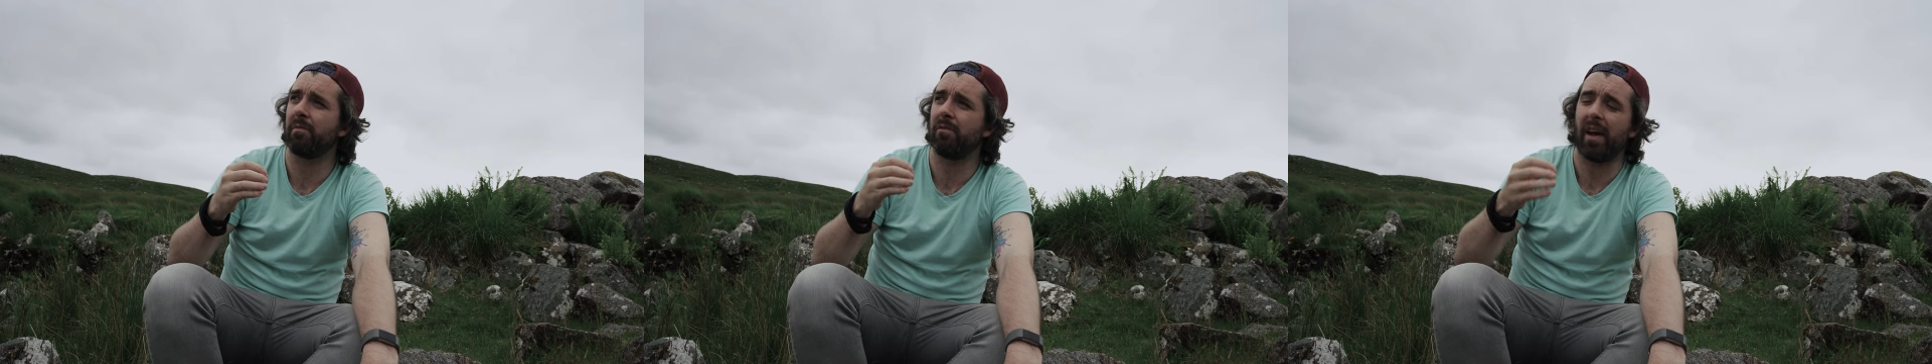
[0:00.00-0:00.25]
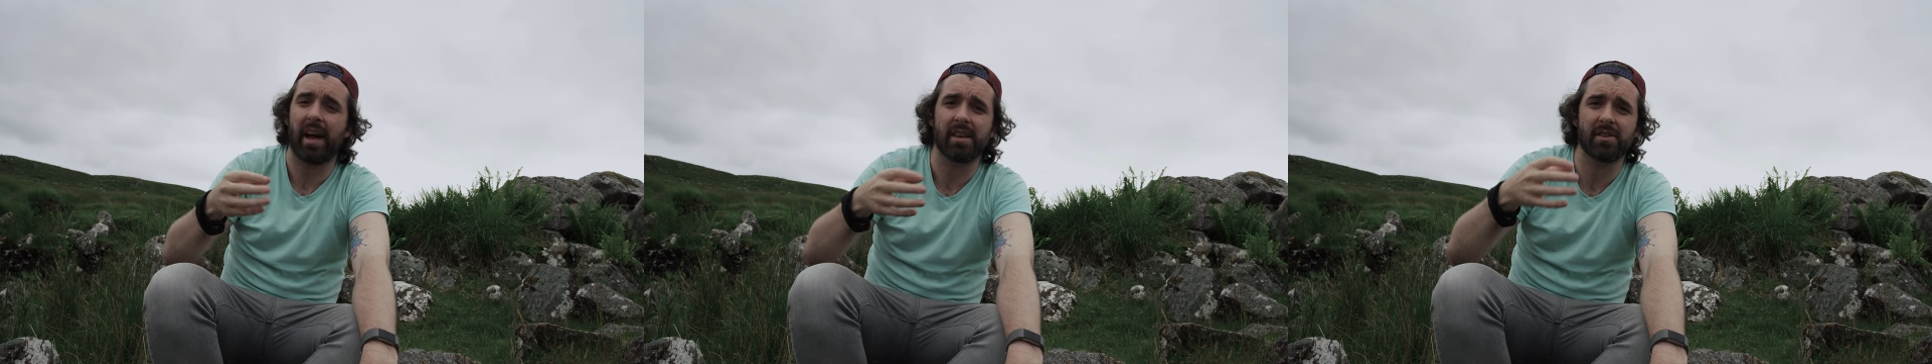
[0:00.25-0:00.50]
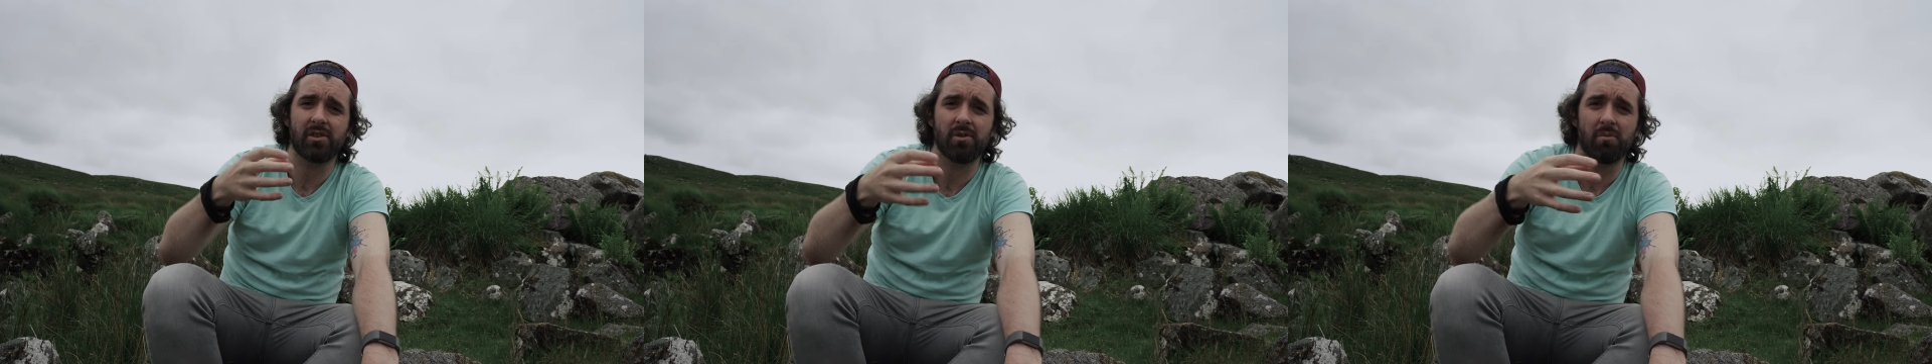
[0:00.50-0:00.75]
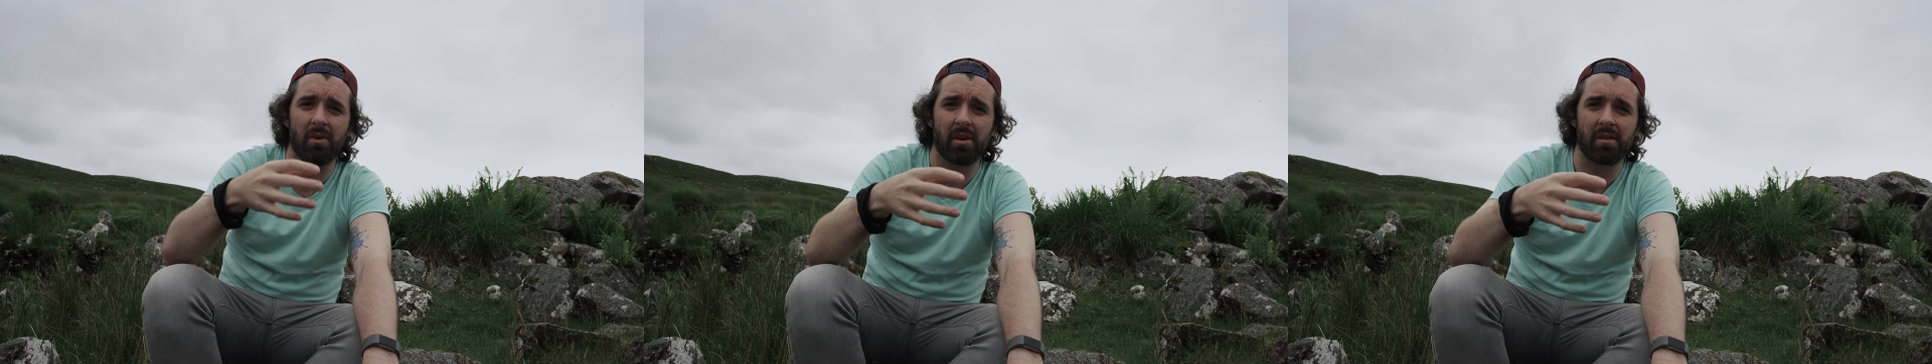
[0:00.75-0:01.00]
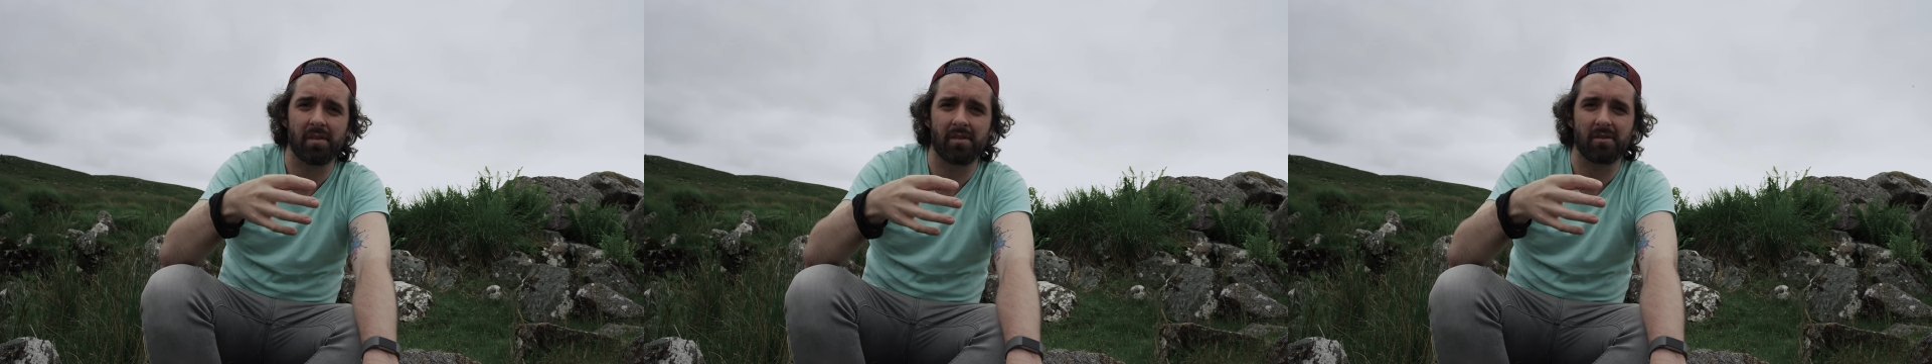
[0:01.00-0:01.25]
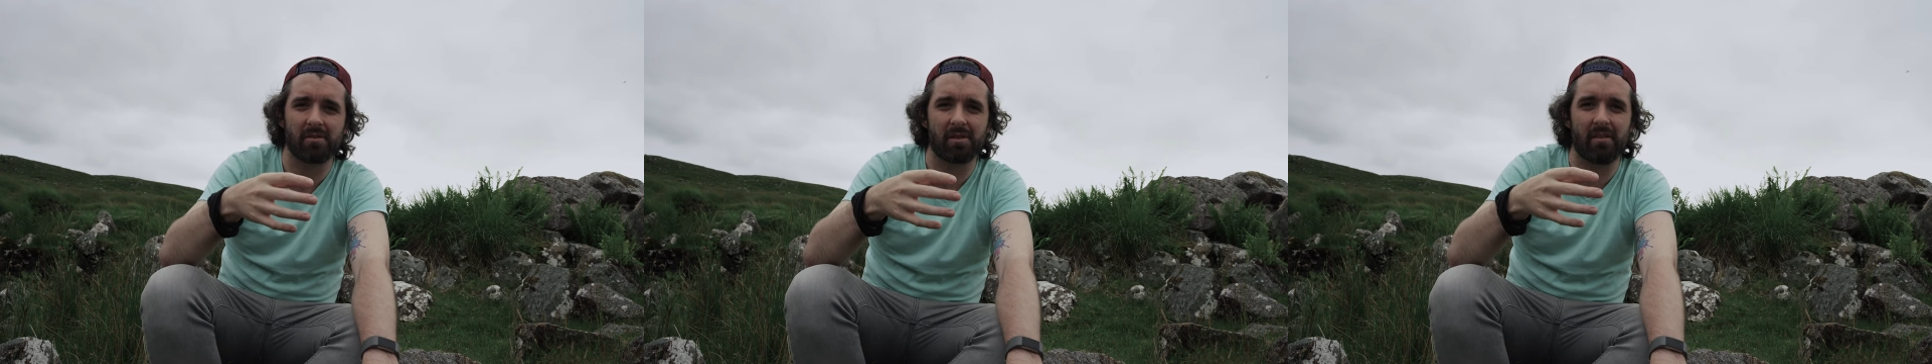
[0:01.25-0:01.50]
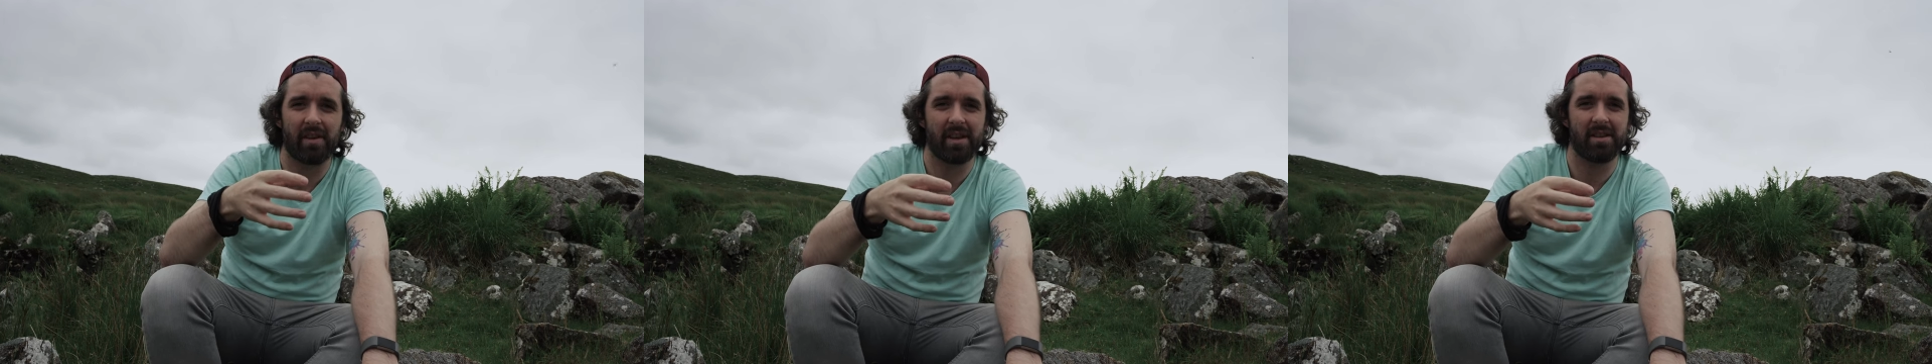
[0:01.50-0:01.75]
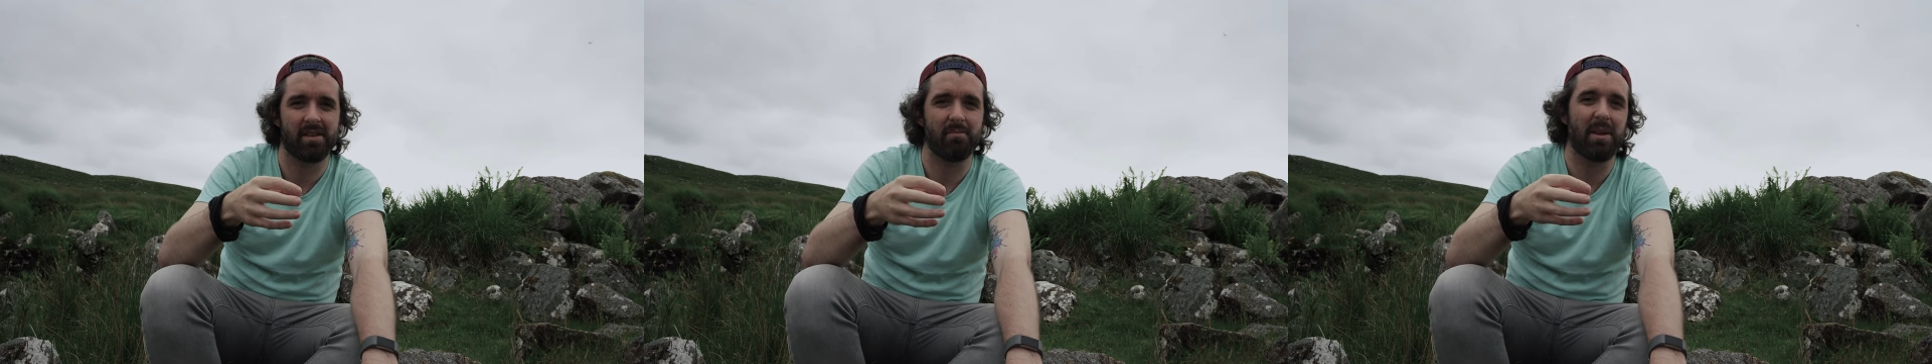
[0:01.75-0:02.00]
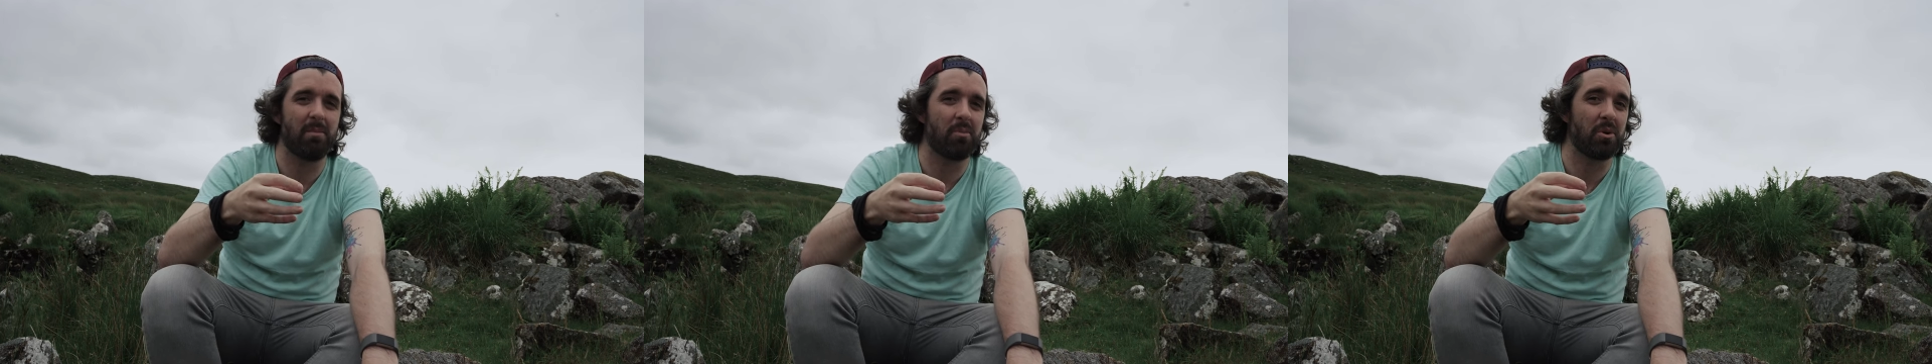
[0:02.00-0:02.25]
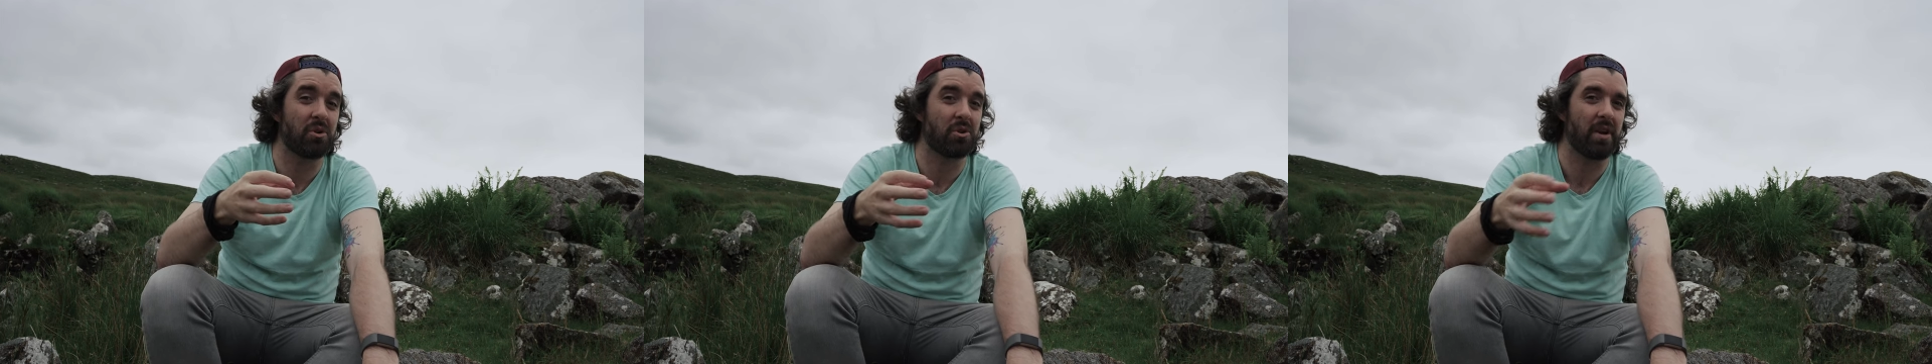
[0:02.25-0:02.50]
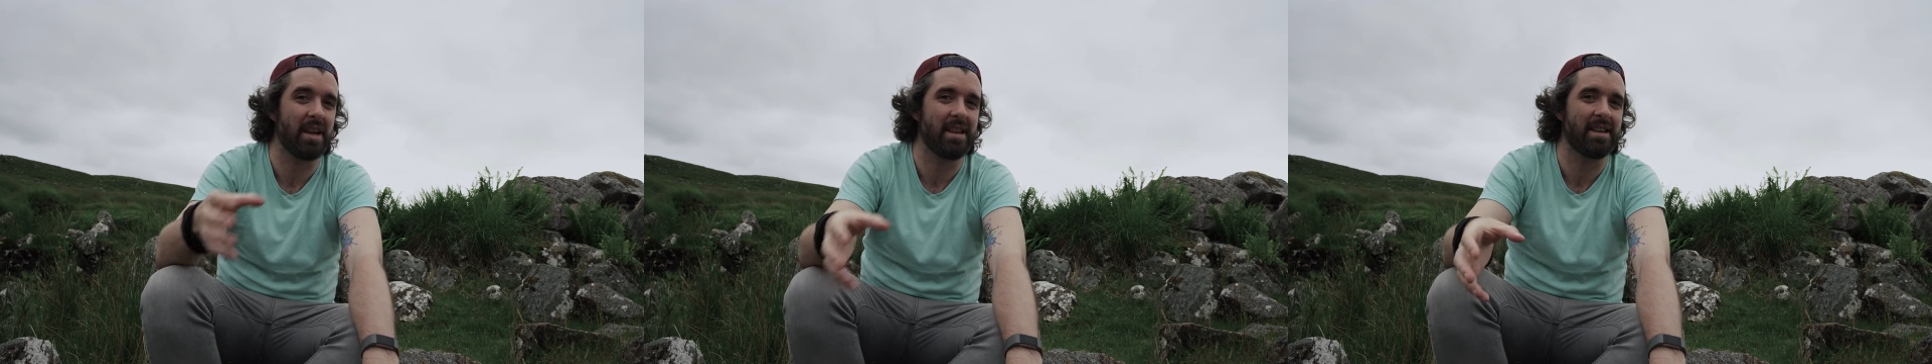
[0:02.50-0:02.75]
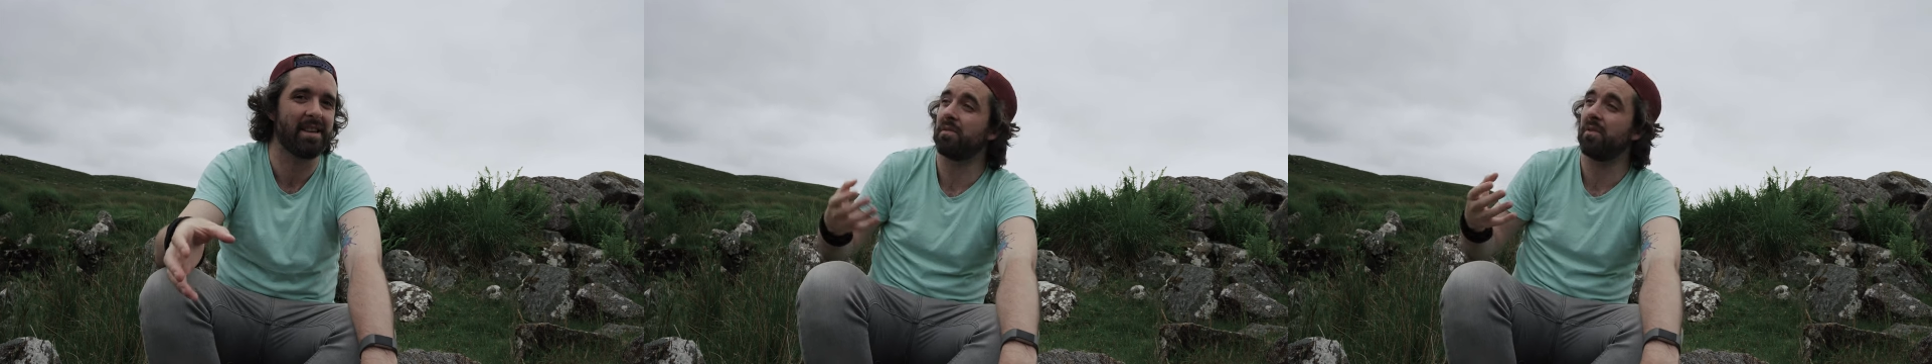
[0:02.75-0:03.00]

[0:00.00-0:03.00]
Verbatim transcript: fast you want your event to be portrayed.